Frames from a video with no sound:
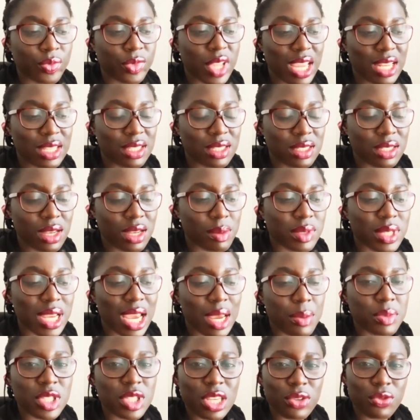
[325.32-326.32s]
And
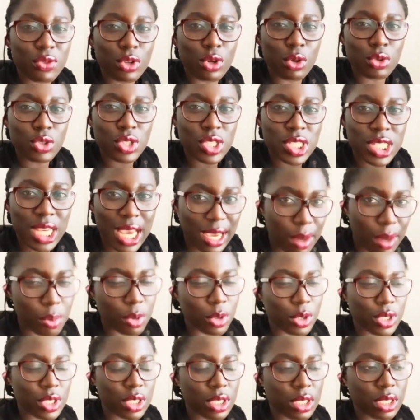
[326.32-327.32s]
sometimes, if you don't check a
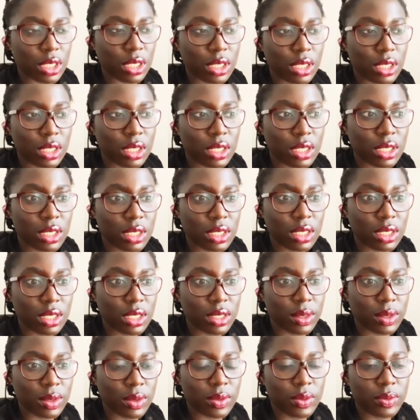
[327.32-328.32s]
person,
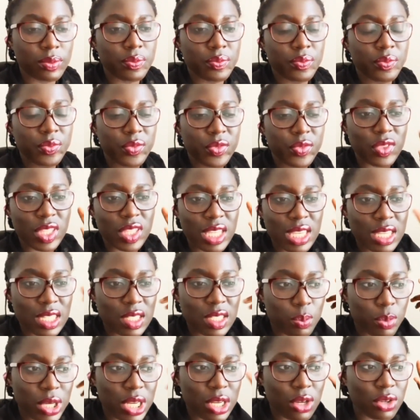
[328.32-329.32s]

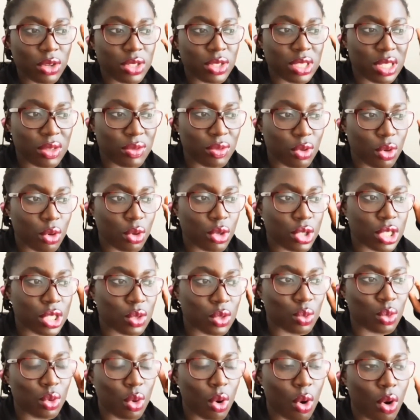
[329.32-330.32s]
these preconceived
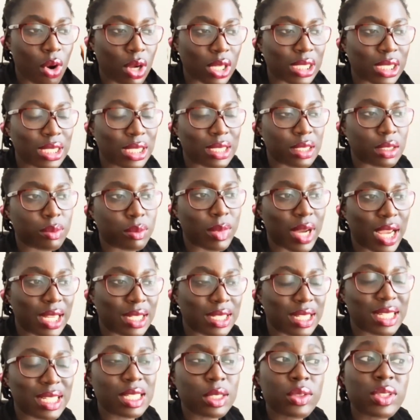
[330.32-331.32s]
notions will go on in their
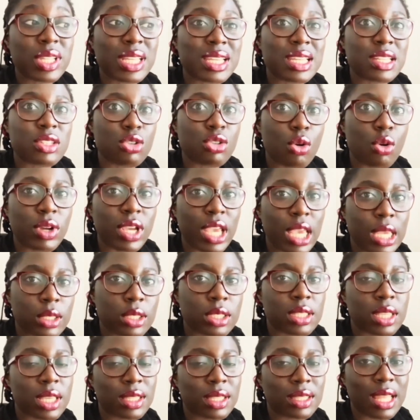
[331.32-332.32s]
mind and they'll think it's okay
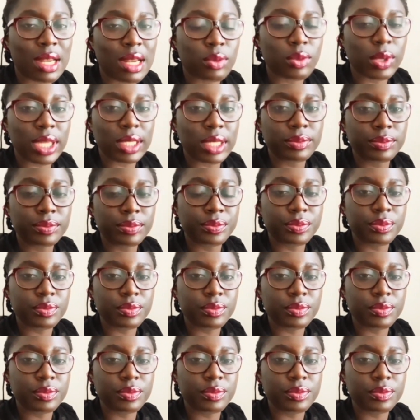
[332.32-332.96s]
to think that way.